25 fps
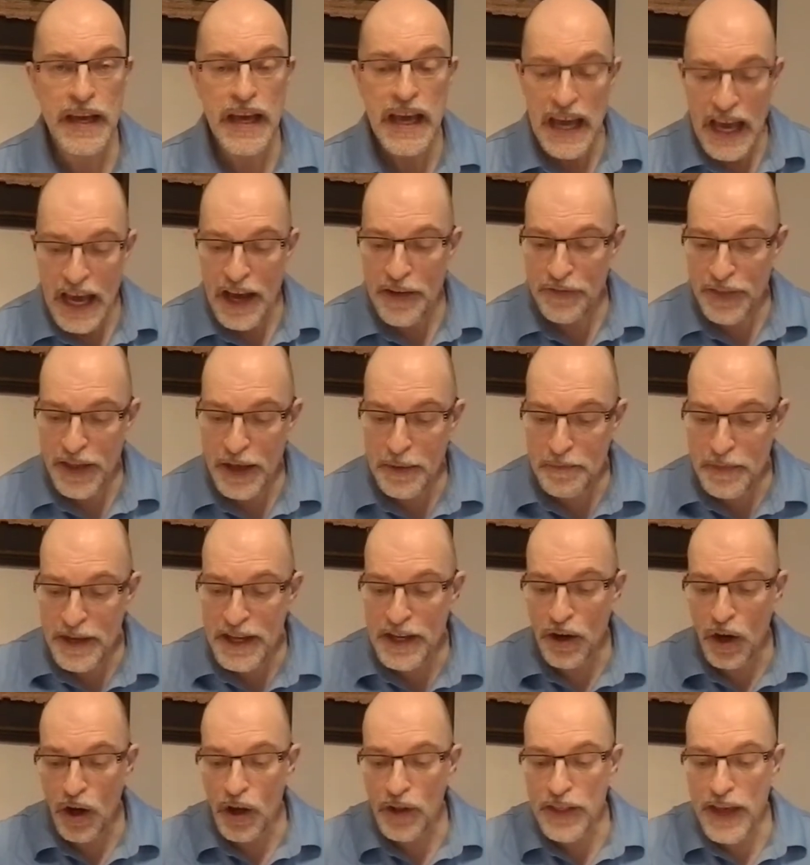If they meet
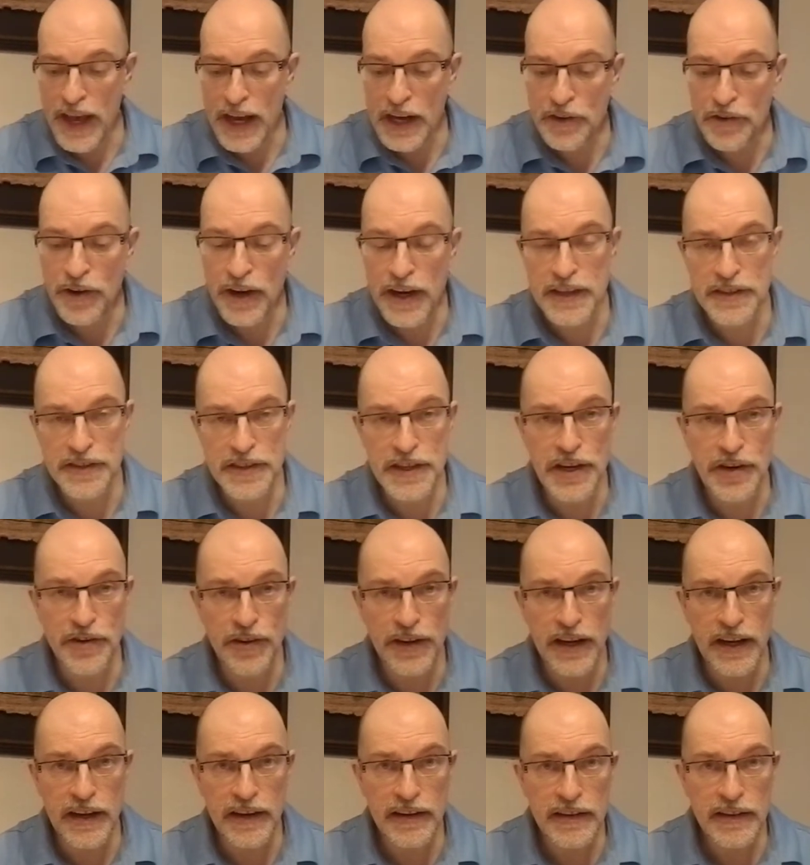all that
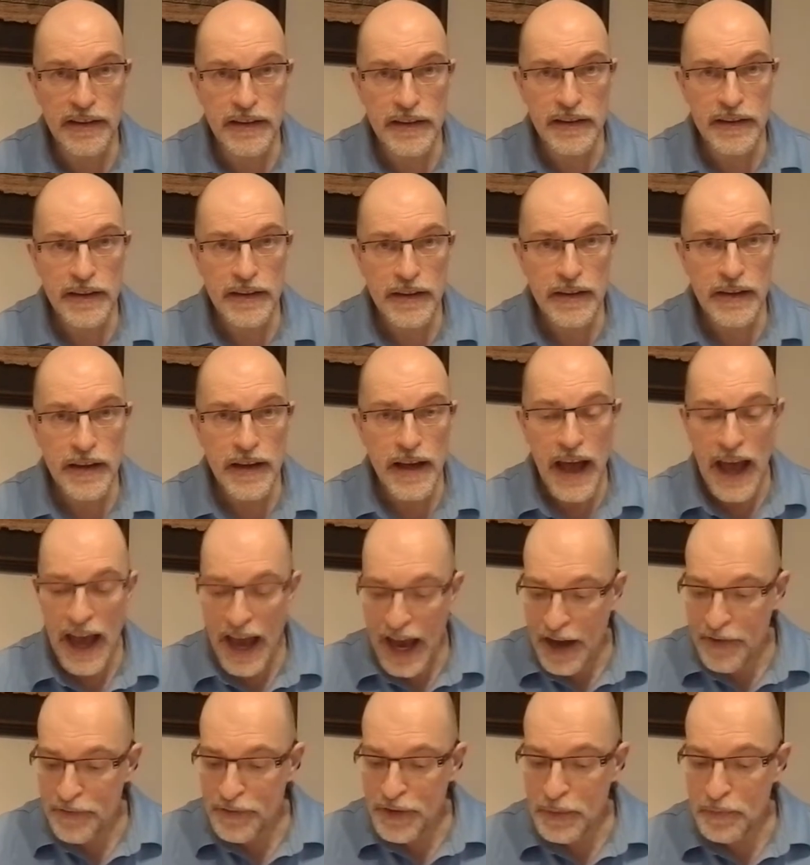criteria,
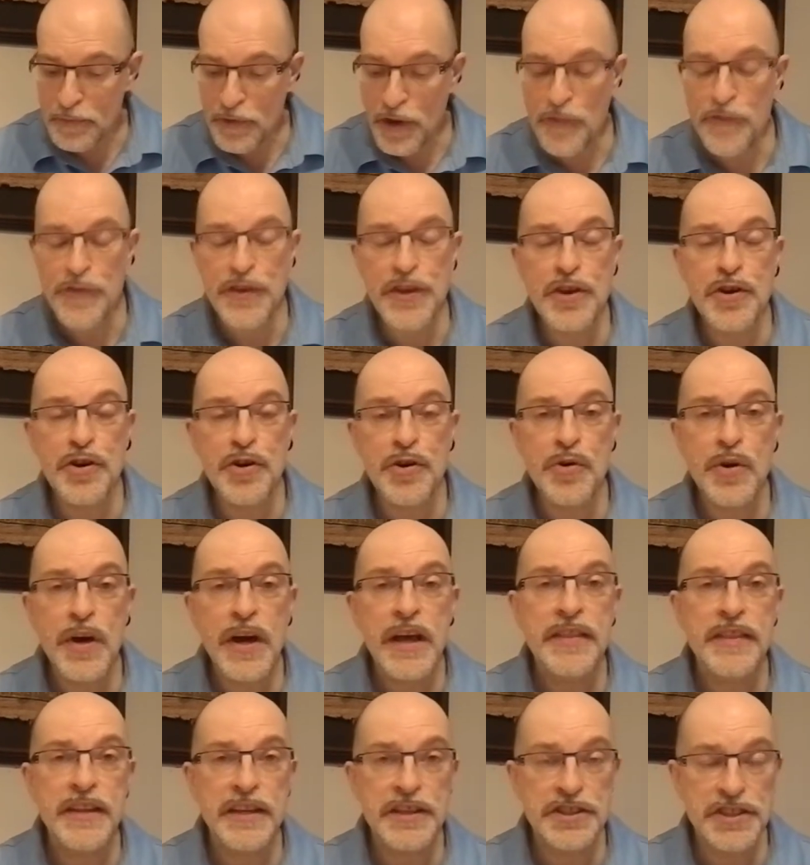have them review
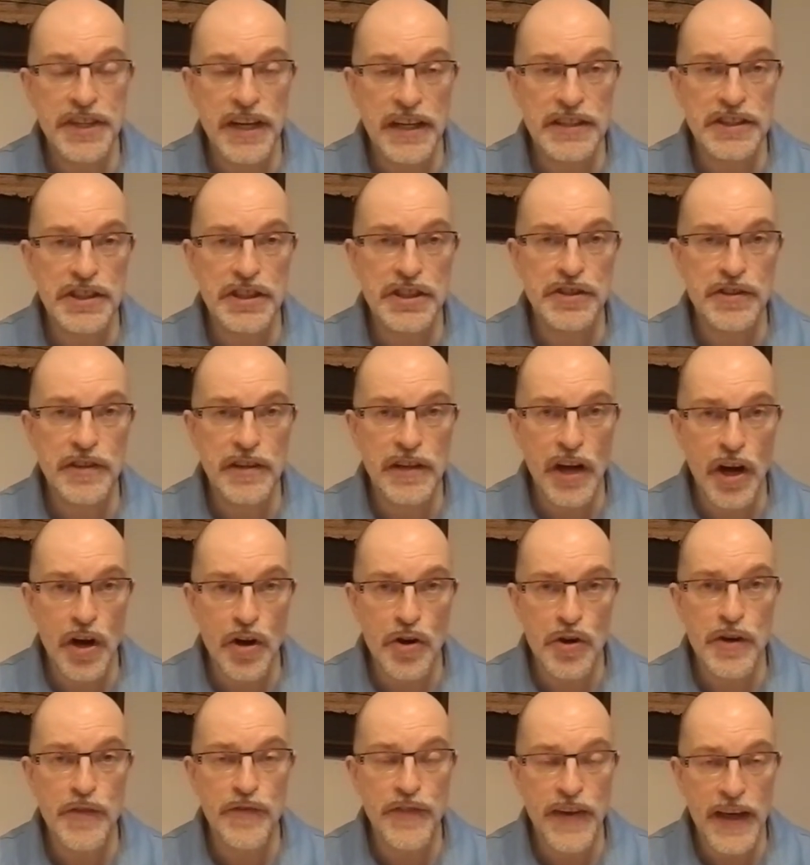the Judge's
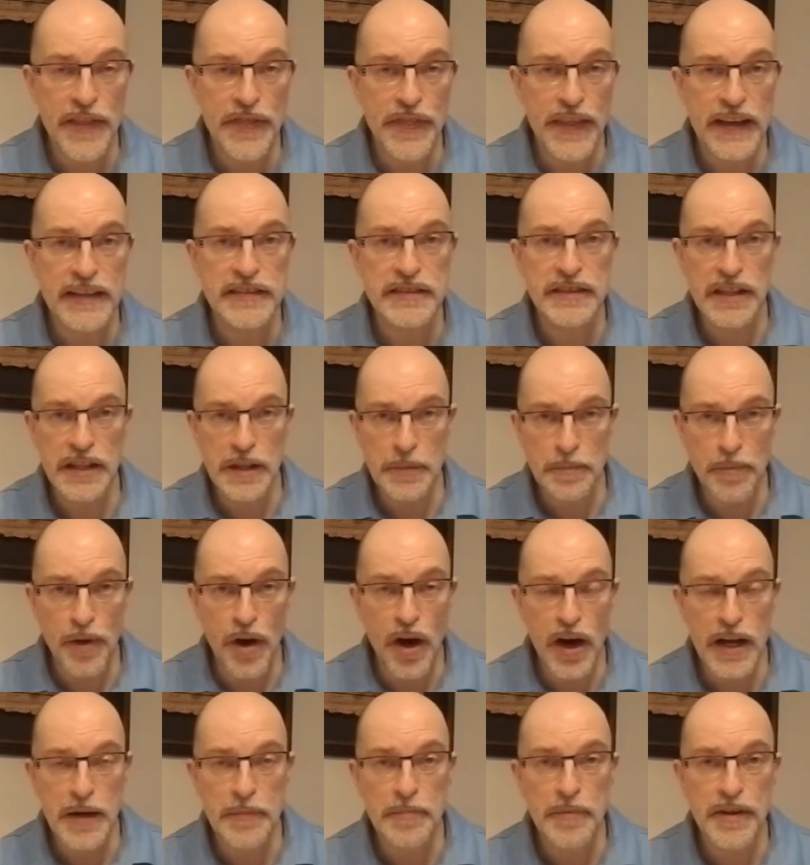Code of Ethics at the
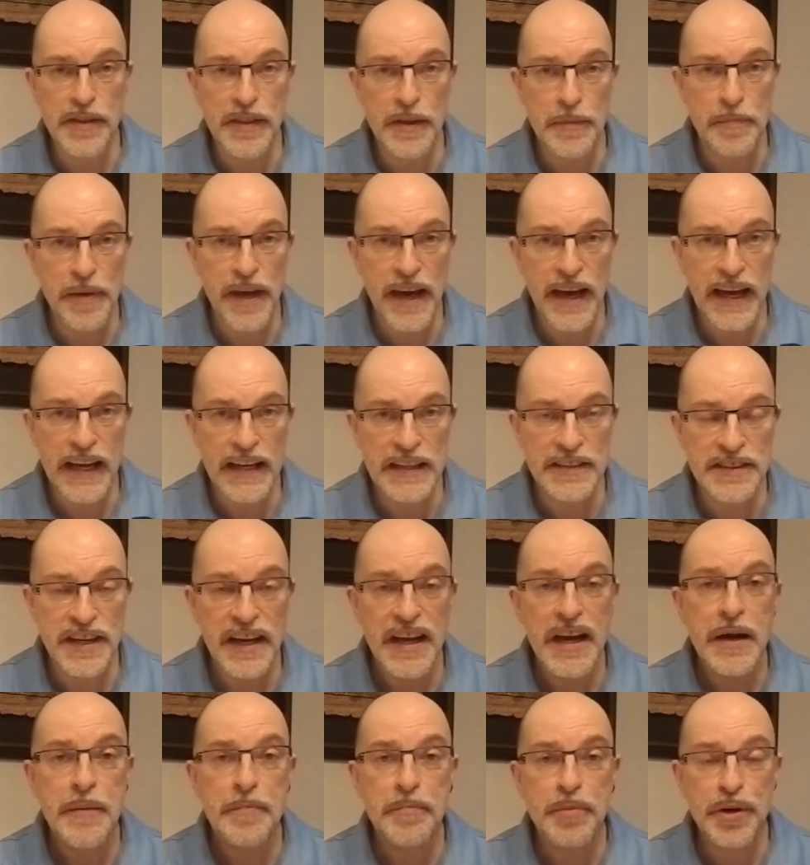bottom of the page,
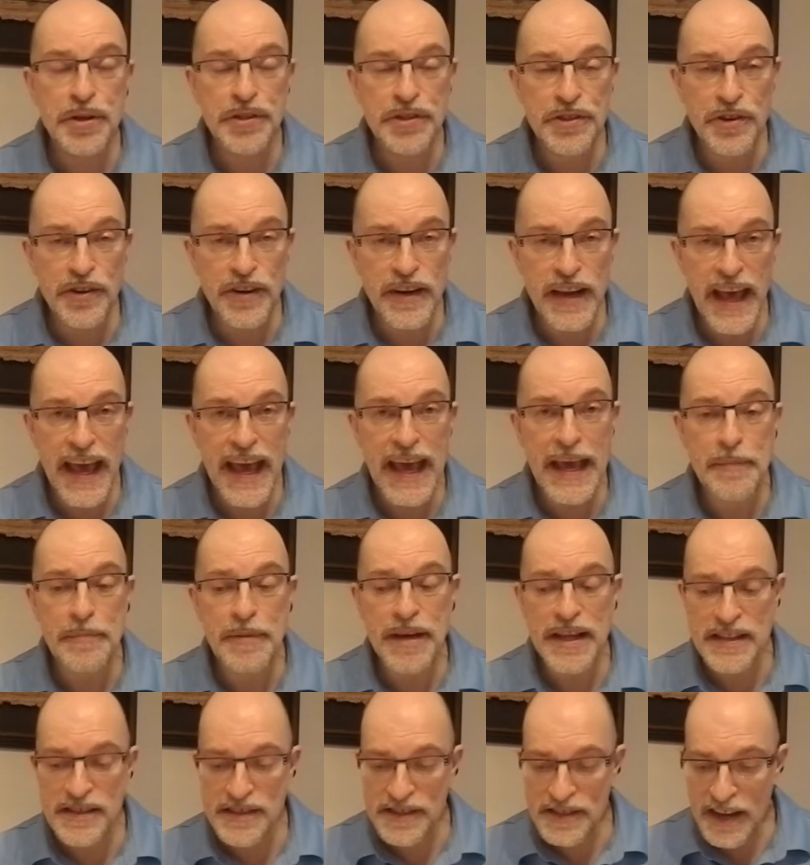put their name
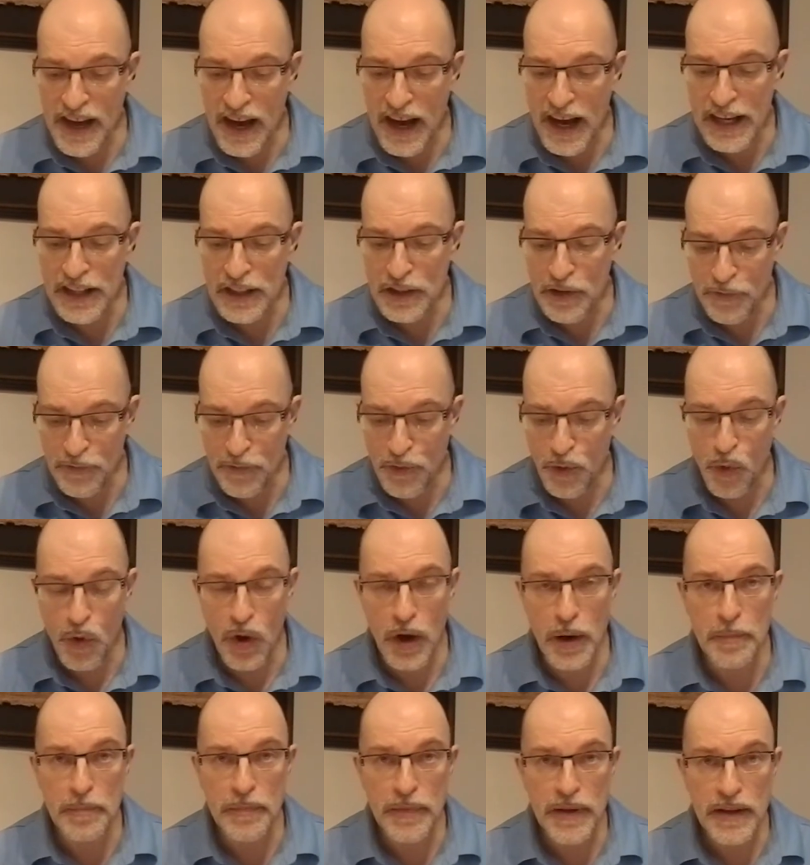and sign the
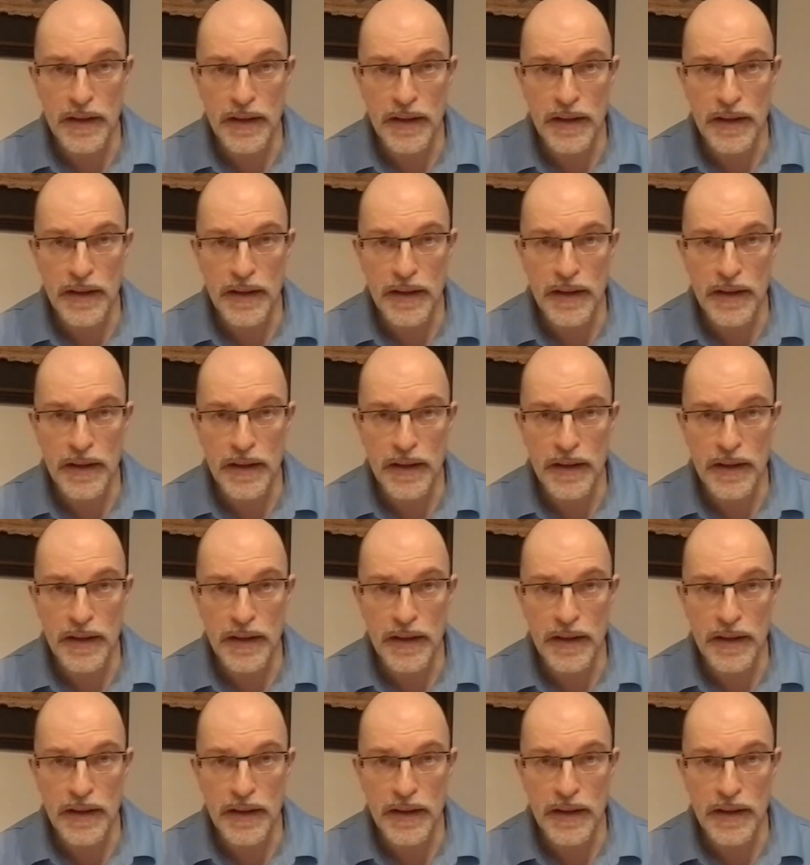form.